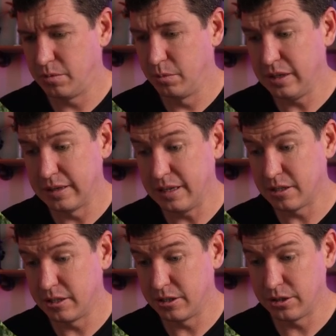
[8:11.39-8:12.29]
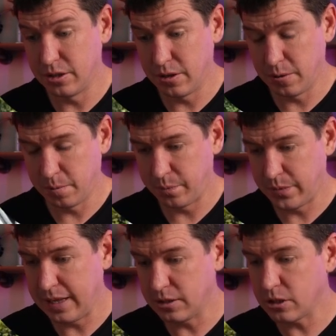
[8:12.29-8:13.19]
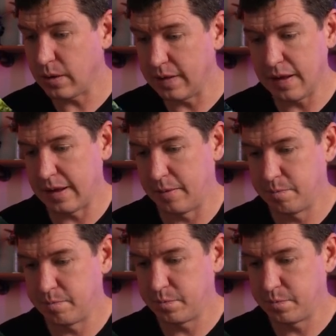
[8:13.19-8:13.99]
Really nice addition though. And it's a great lot.